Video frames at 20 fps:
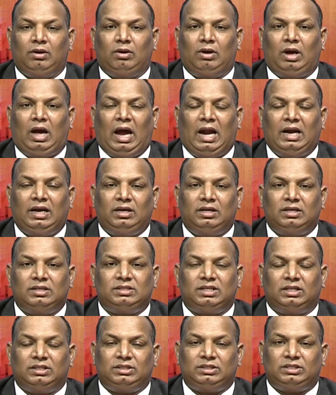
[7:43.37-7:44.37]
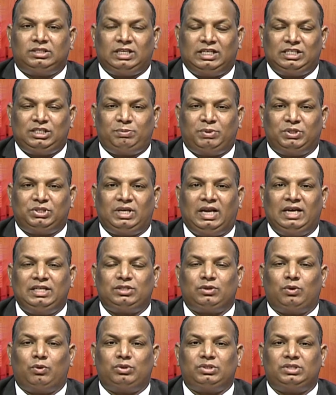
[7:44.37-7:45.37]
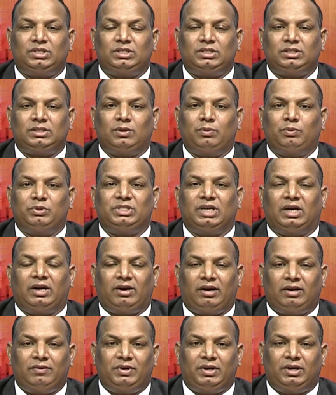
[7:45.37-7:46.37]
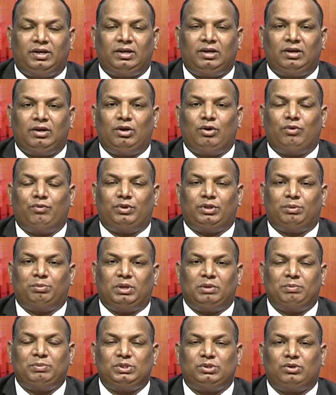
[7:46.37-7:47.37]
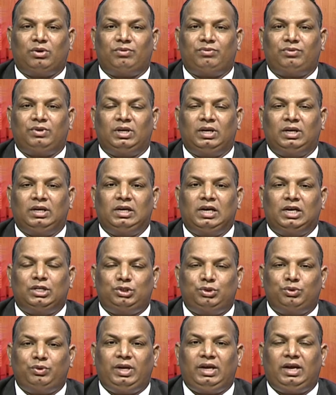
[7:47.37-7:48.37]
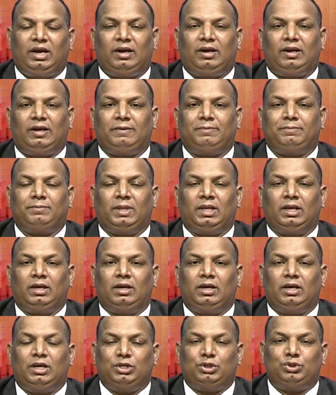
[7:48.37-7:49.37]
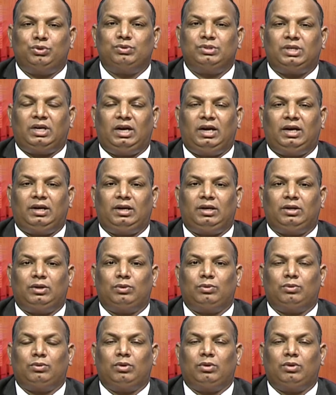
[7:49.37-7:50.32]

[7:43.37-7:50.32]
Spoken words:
and such specialized courses which are relevant for the purpose of adjudicating issues relating to